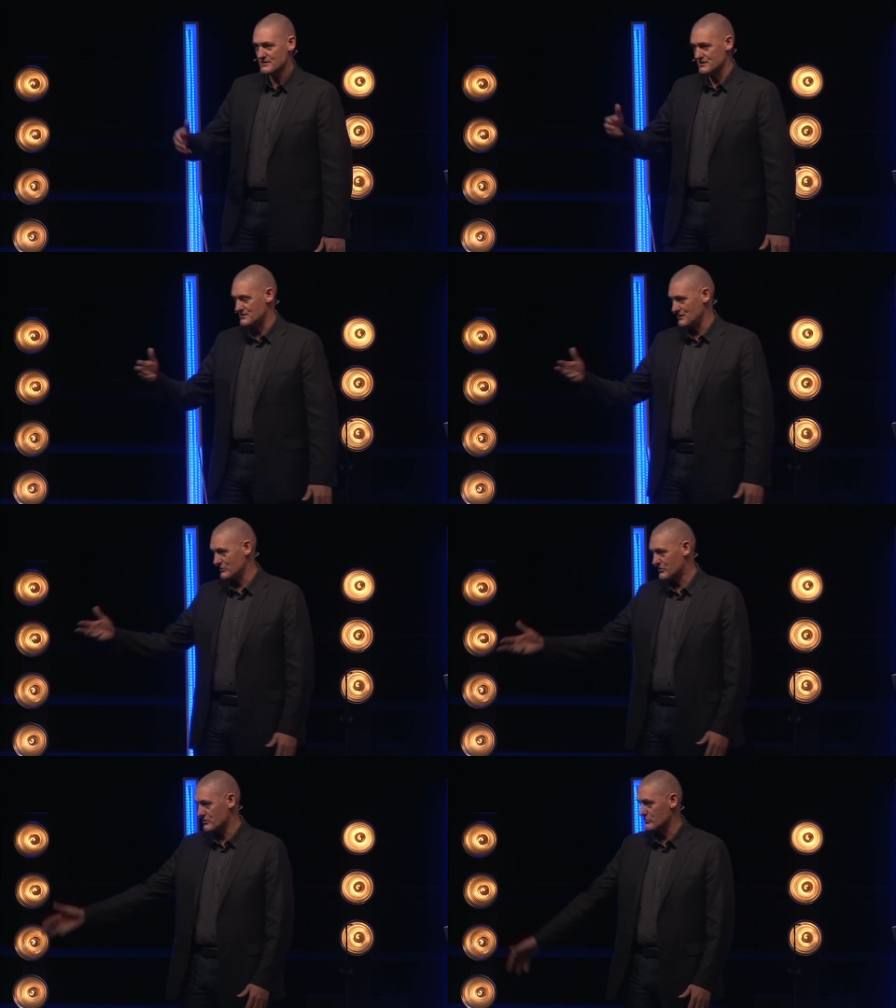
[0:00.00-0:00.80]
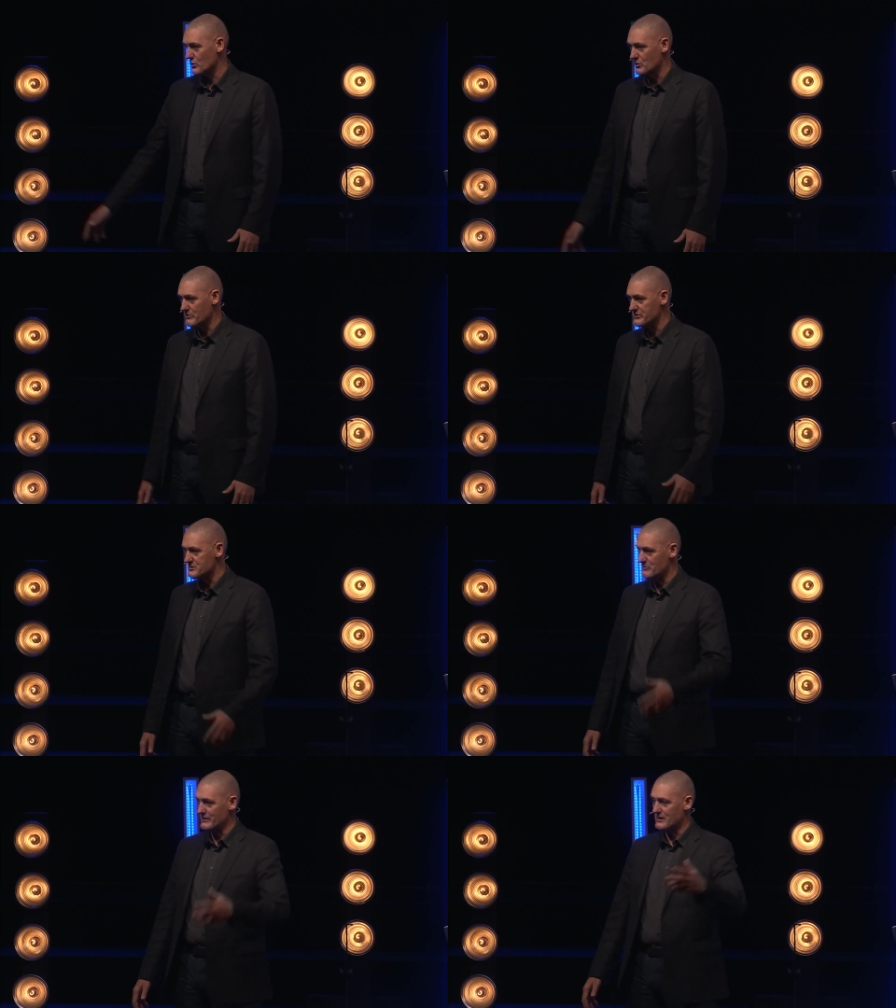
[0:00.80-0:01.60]
to deal with the Romans,
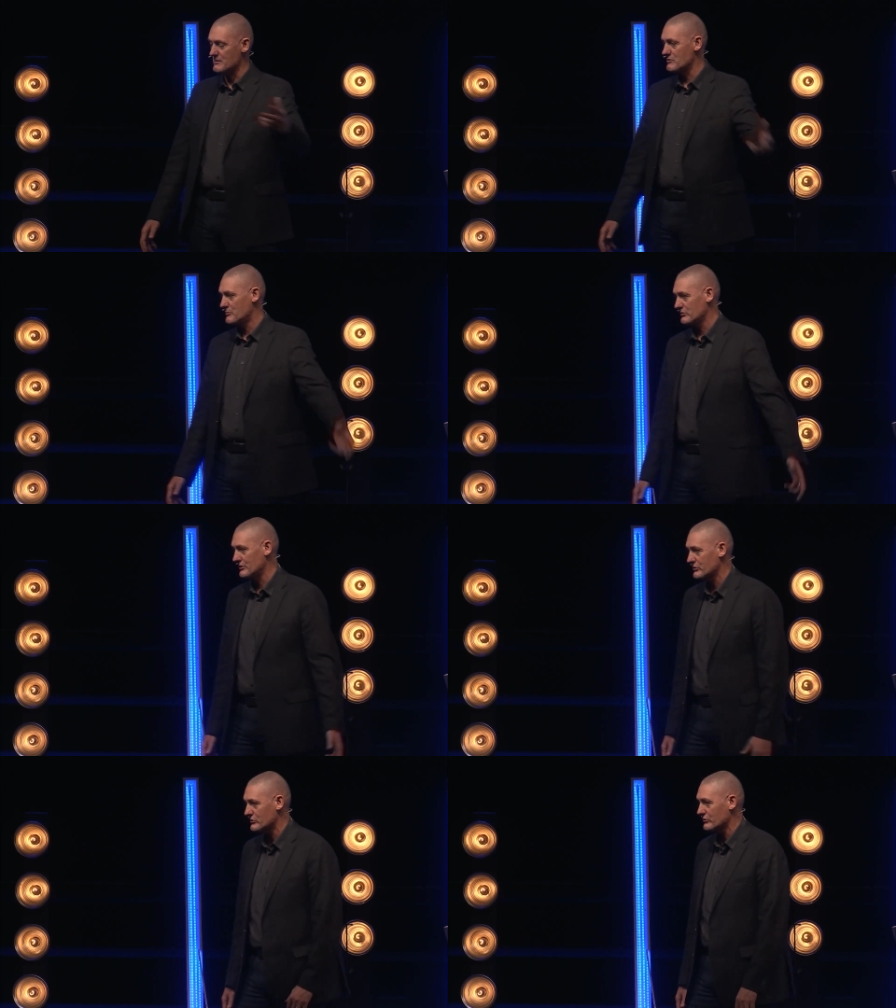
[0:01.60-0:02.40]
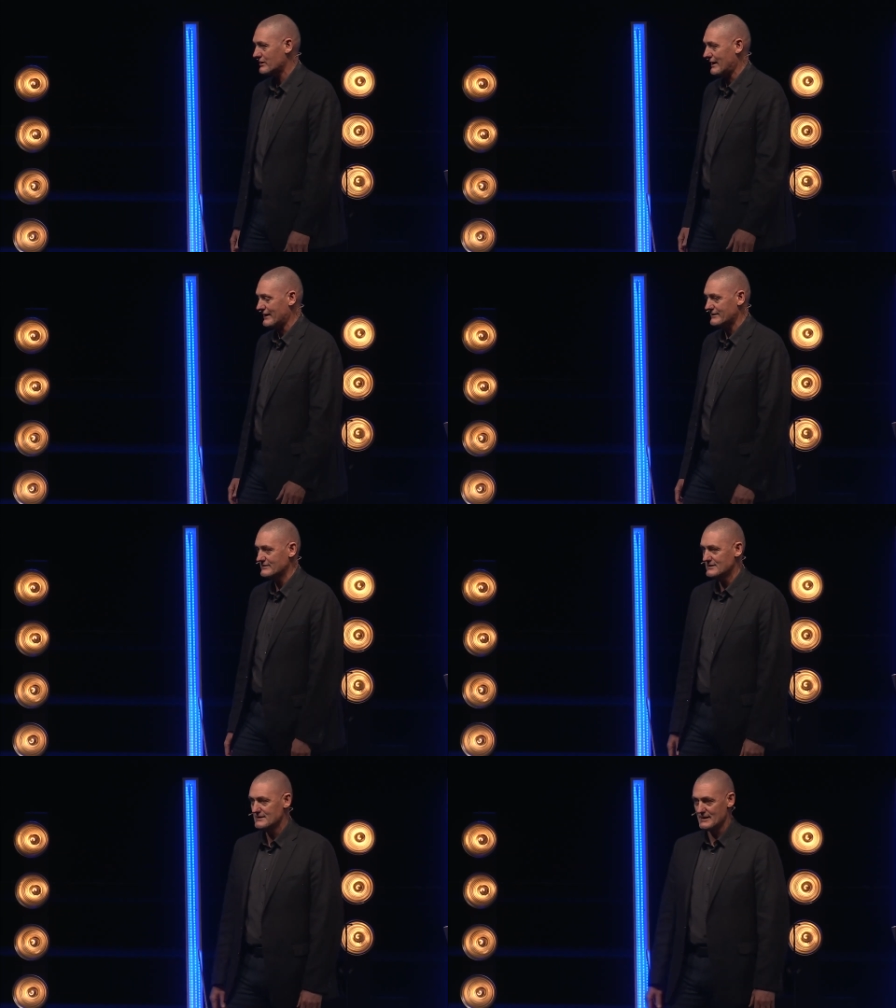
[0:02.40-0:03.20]
to become a political king
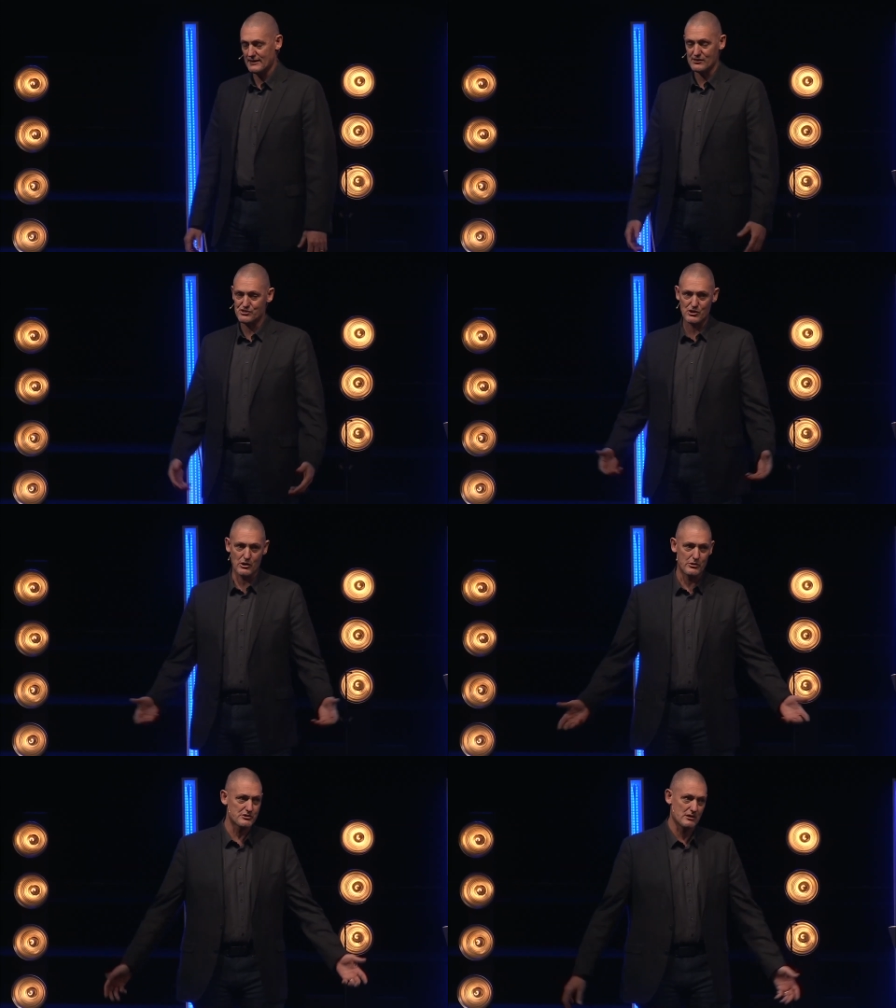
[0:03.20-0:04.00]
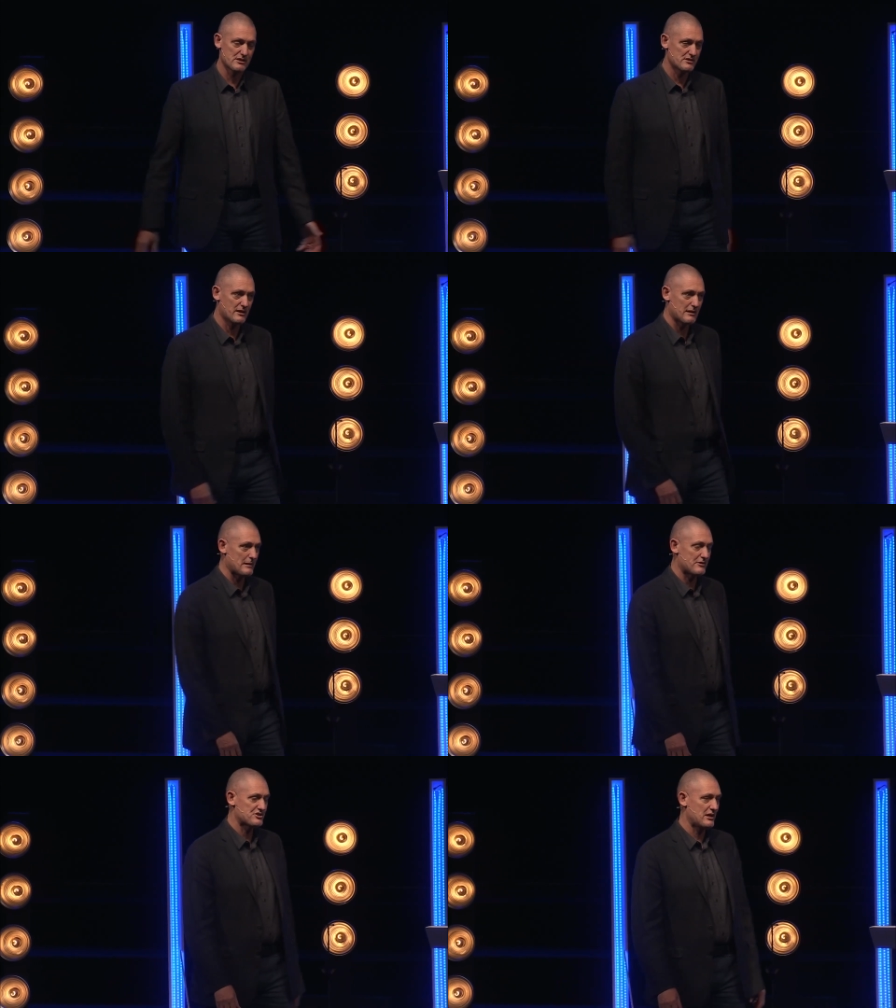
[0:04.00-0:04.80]
and he shows that he's not
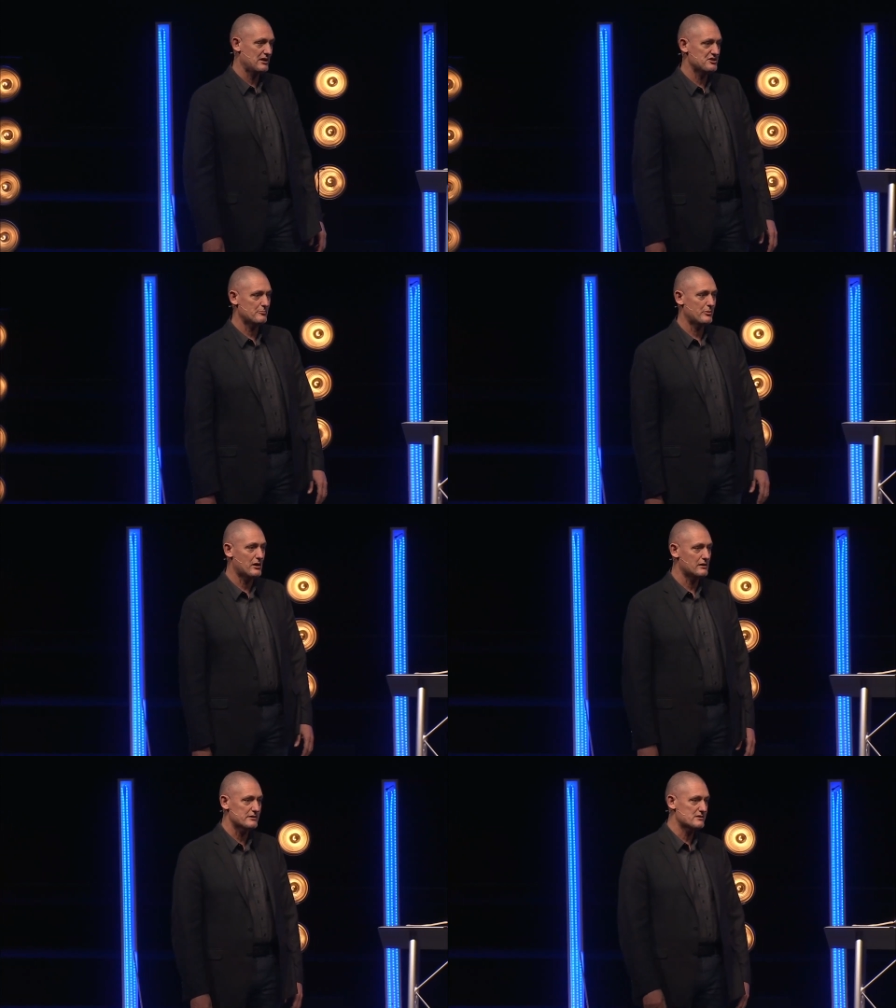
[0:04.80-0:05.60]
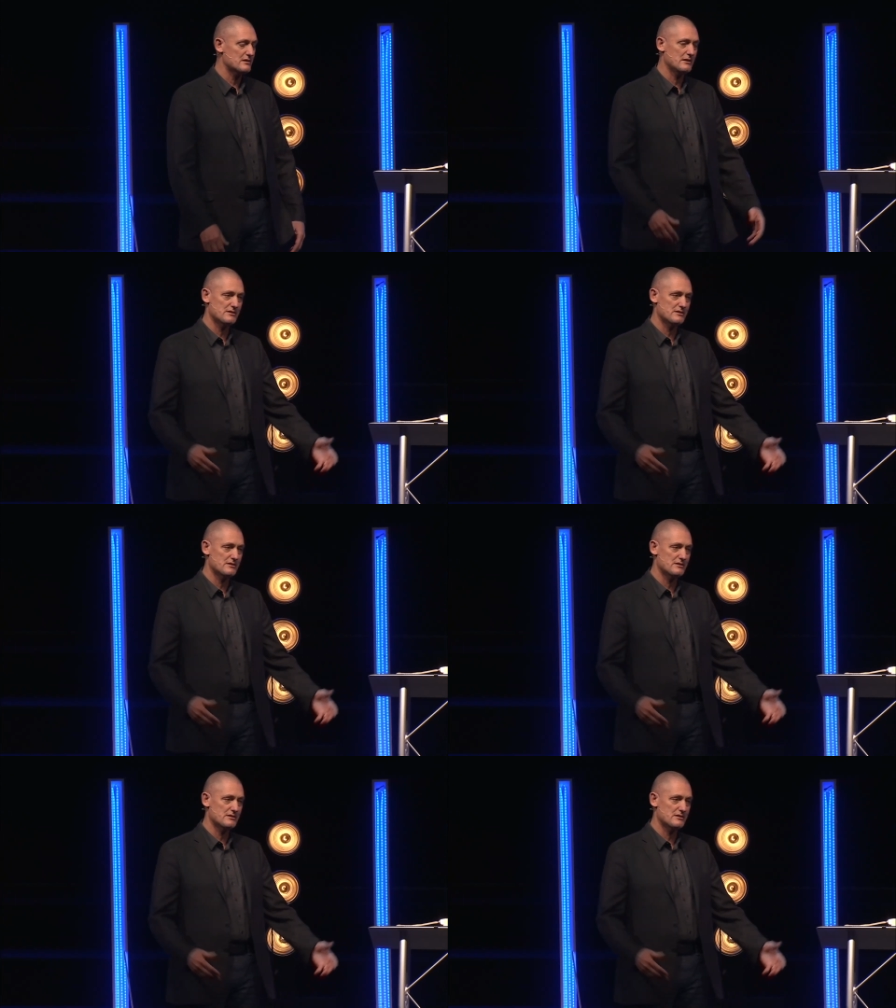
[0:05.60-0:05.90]
about changing policy.